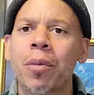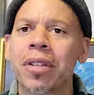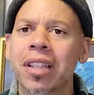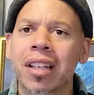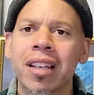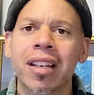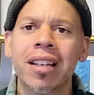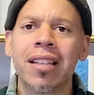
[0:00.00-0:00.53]
with the
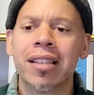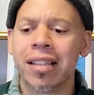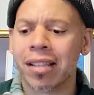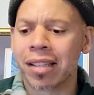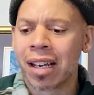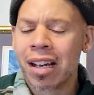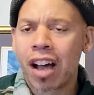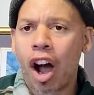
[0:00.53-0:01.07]
kids,
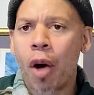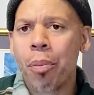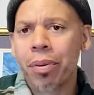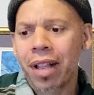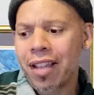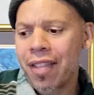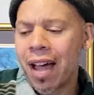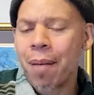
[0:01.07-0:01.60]
is I'll
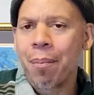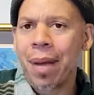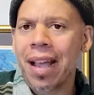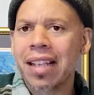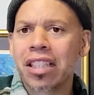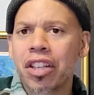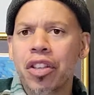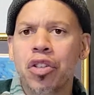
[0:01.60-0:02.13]
play that
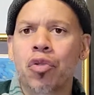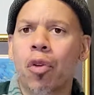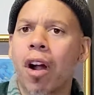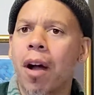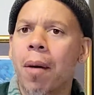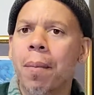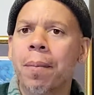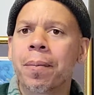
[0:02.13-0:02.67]
bass of the
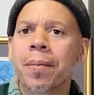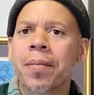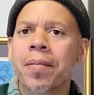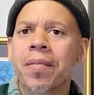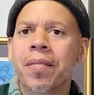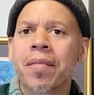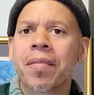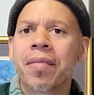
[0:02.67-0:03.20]
drum,
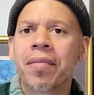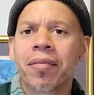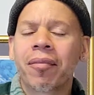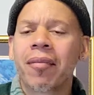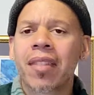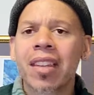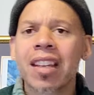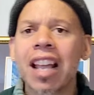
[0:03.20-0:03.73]

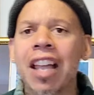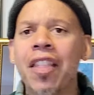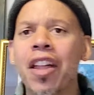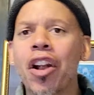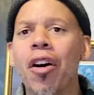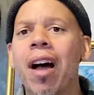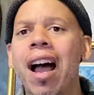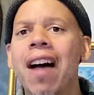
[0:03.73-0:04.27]
and then
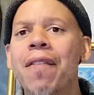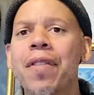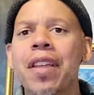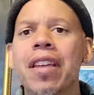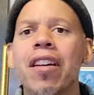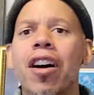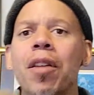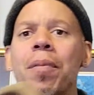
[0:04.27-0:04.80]
I'll have the
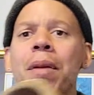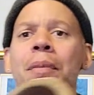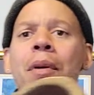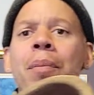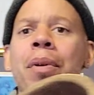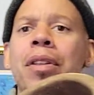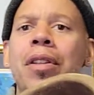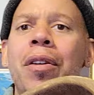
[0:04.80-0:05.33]
young people
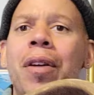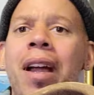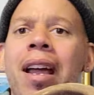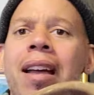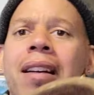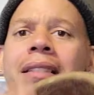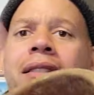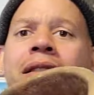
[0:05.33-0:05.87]
put their
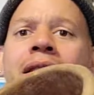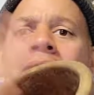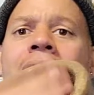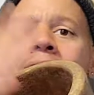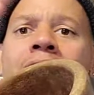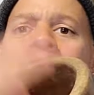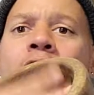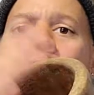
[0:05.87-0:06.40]
hands
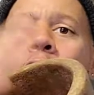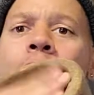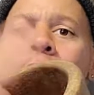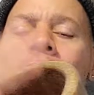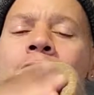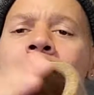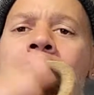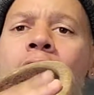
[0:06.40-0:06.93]

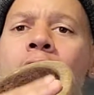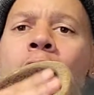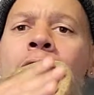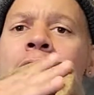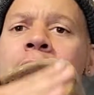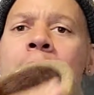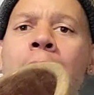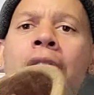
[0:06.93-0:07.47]
over
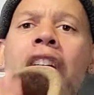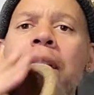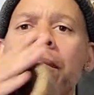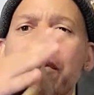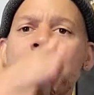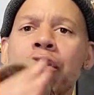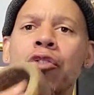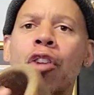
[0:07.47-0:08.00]
the bottom of
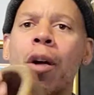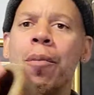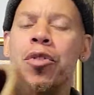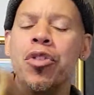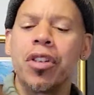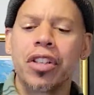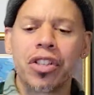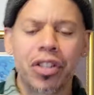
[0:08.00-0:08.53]
the drum, and
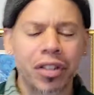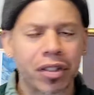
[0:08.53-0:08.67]
you can